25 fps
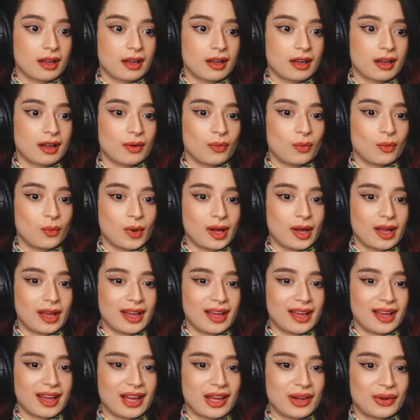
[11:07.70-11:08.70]

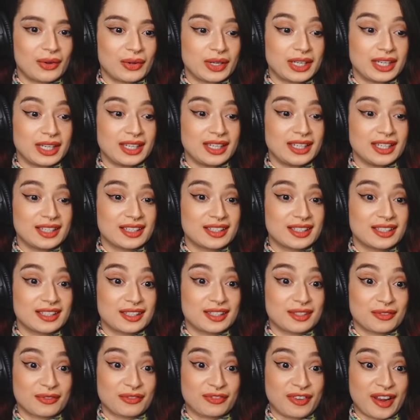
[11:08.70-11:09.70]
Wow, he
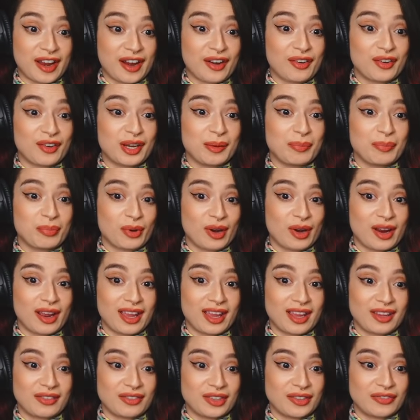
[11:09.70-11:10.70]
is very
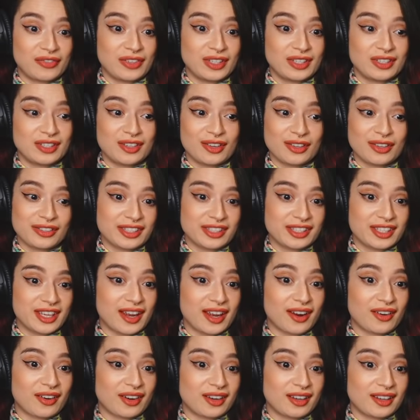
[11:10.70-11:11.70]
brave. If he's not
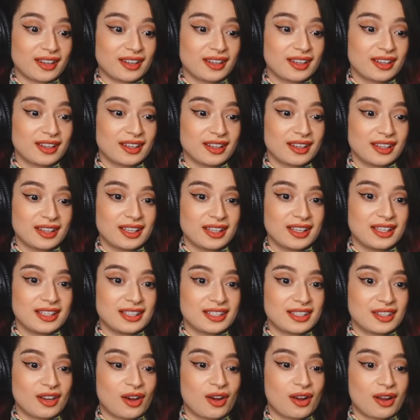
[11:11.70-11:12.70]
scary,
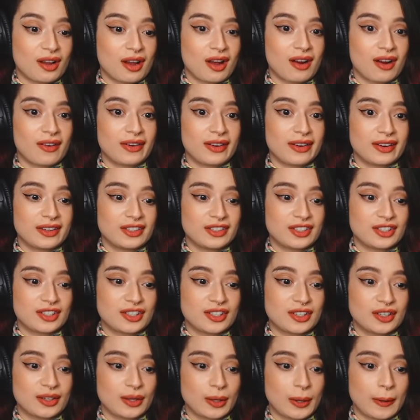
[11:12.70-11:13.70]
he's got courage.
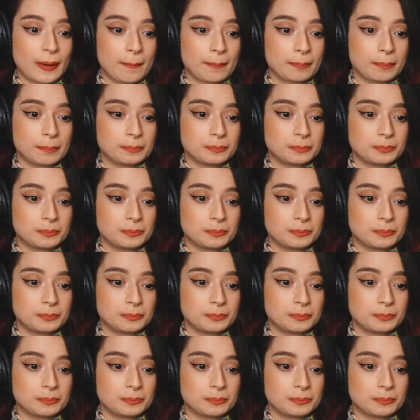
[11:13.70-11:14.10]
I